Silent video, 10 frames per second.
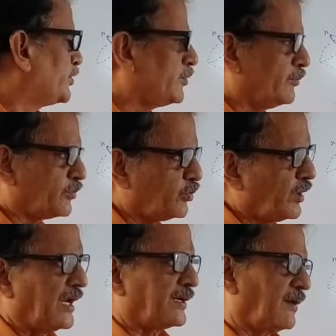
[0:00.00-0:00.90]
2
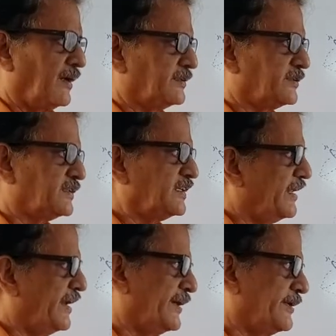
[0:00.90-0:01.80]
electrons in
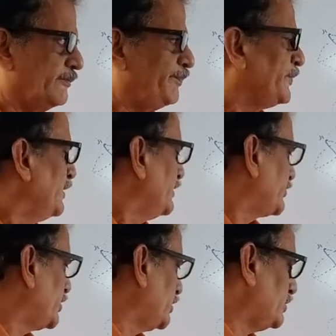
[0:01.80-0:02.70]
an atom.
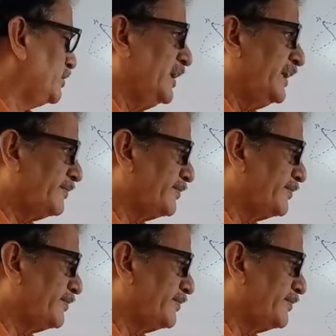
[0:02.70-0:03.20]
So